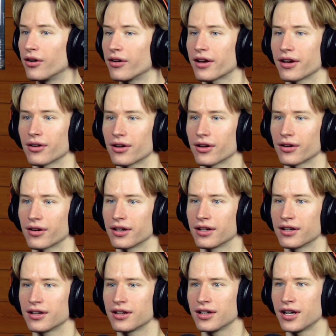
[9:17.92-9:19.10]
okay, okay, okay.
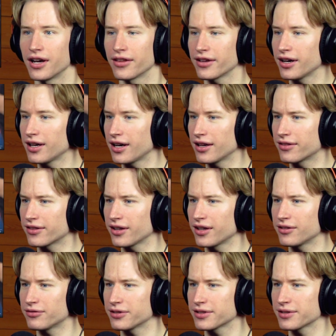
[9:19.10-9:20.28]
I thought I
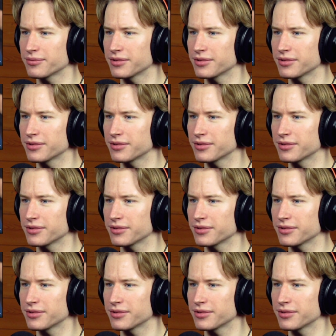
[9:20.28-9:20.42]
thought for some